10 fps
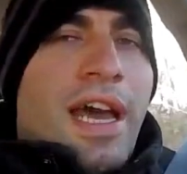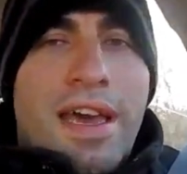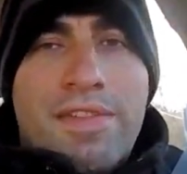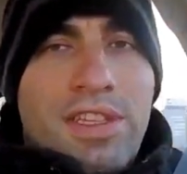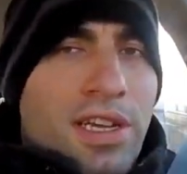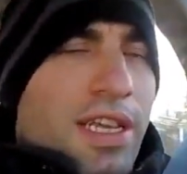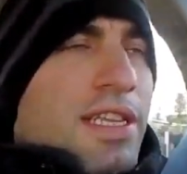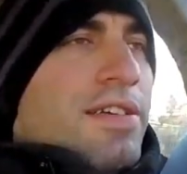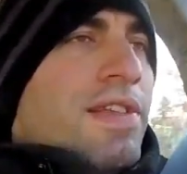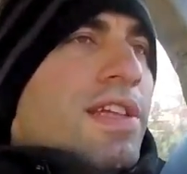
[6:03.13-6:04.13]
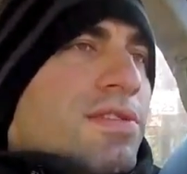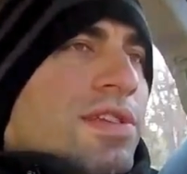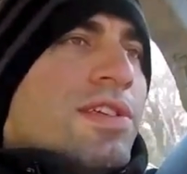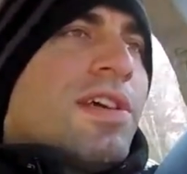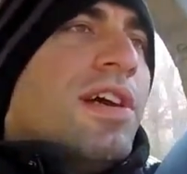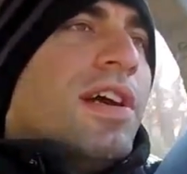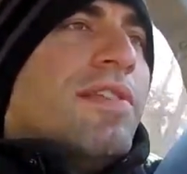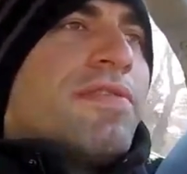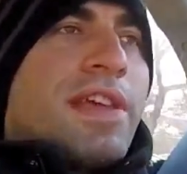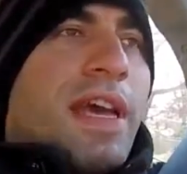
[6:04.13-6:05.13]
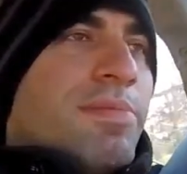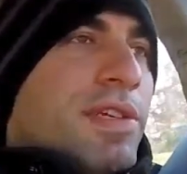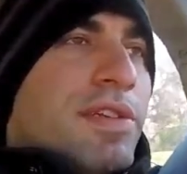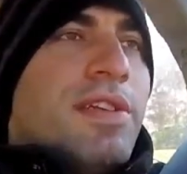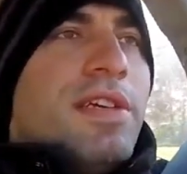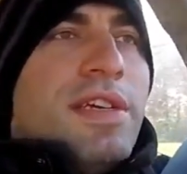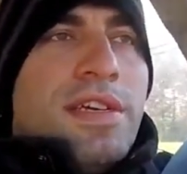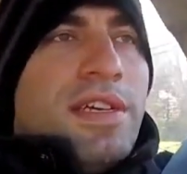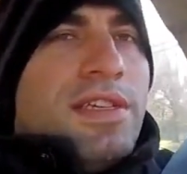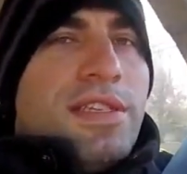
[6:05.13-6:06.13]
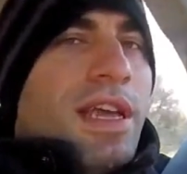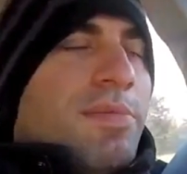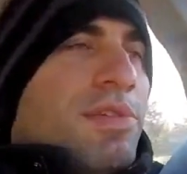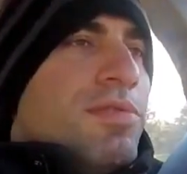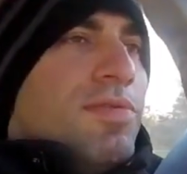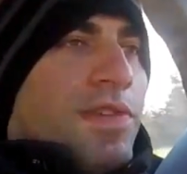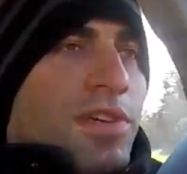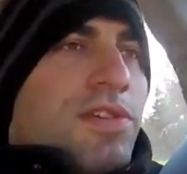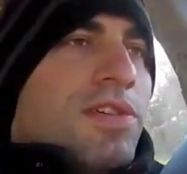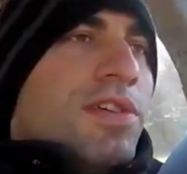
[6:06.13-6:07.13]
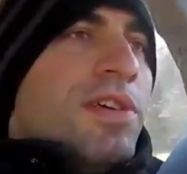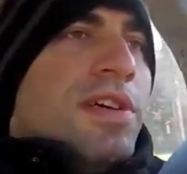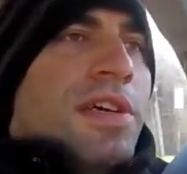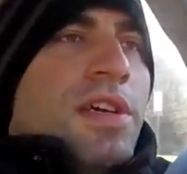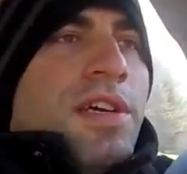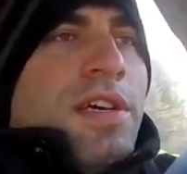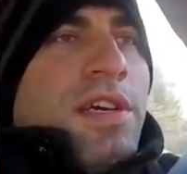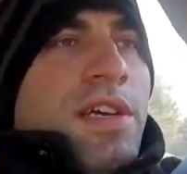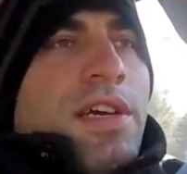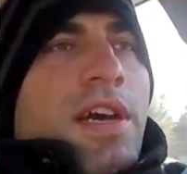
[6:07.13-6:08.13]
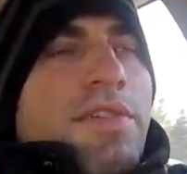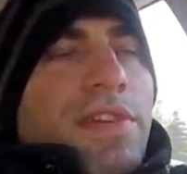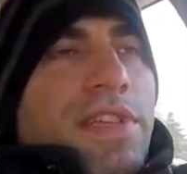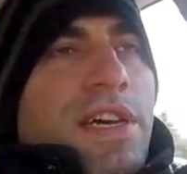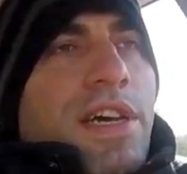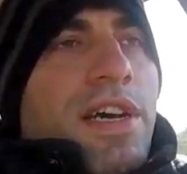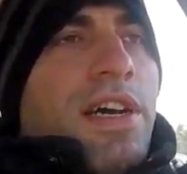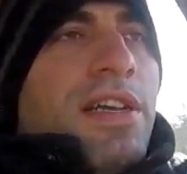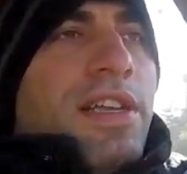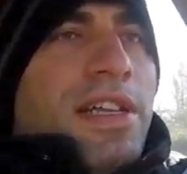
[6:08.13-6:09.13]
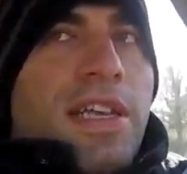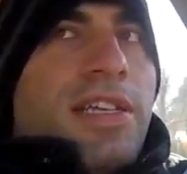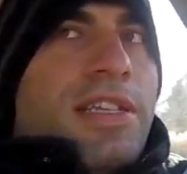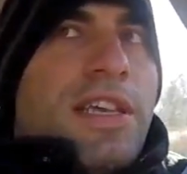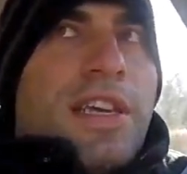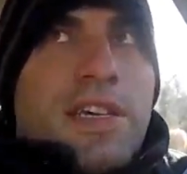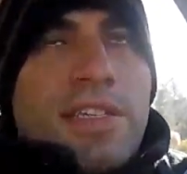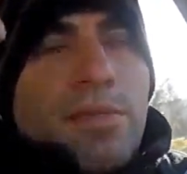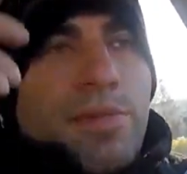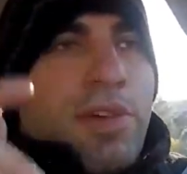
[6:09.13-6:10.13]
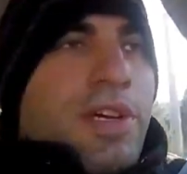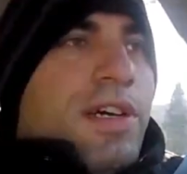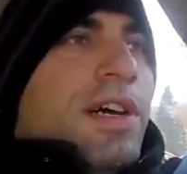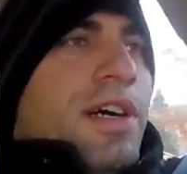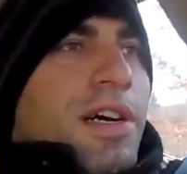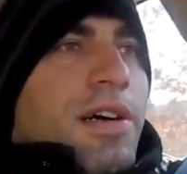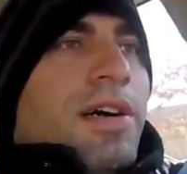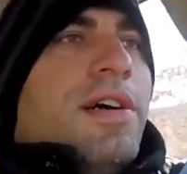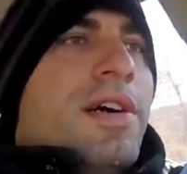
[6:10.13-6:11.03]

I haven't done any of that to this car. I've kept it. It's an absolute virgin. I haven't done anything except put a